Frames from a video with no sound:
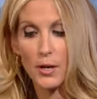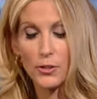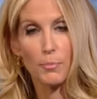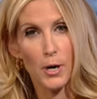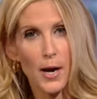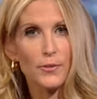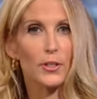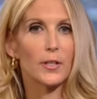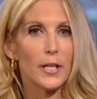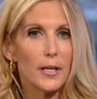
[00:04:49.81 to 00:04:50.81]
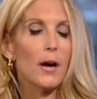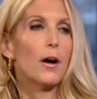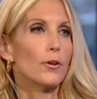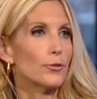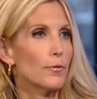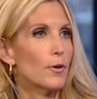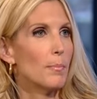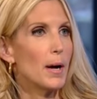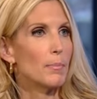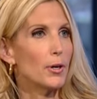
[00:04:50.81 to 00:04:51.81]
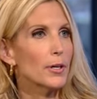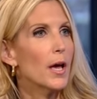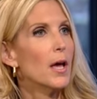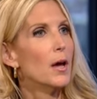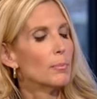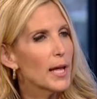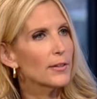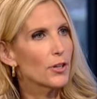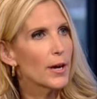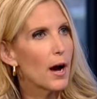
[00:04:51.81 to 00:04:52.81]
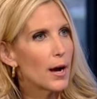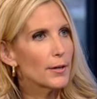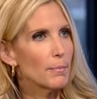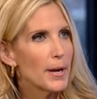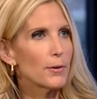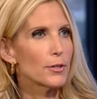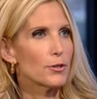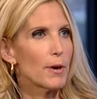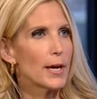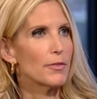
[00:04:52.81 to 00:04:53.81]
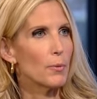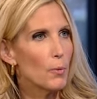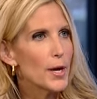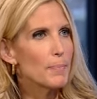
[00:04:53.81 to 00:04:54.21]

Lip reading: Surprisingly, also from my book, blacks had a higher marriage rate than white